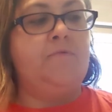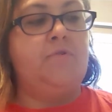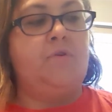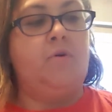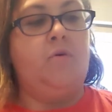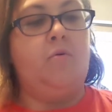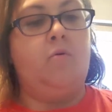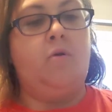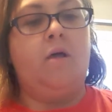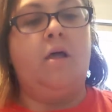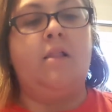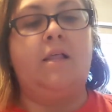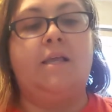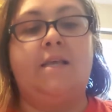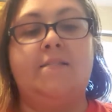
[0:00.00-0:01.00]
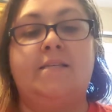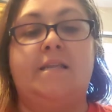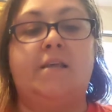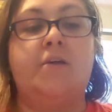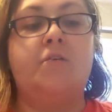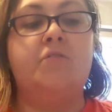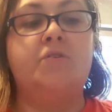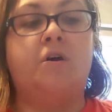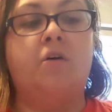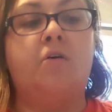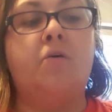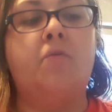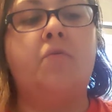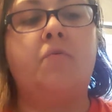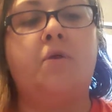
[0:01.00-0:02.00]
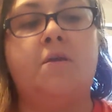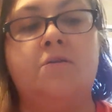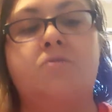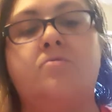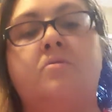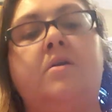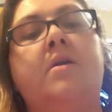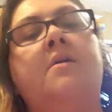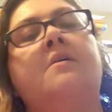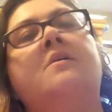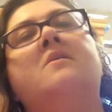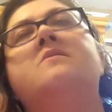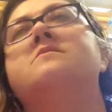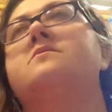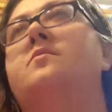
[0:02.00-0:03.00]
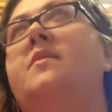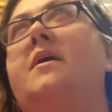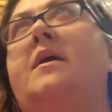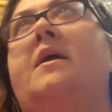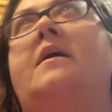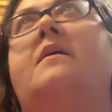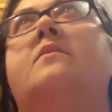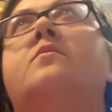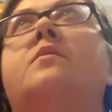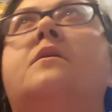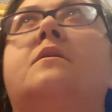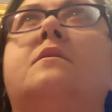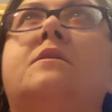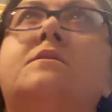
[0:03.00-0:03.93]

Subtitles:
So, like I said, it goes all through history. So we had Queen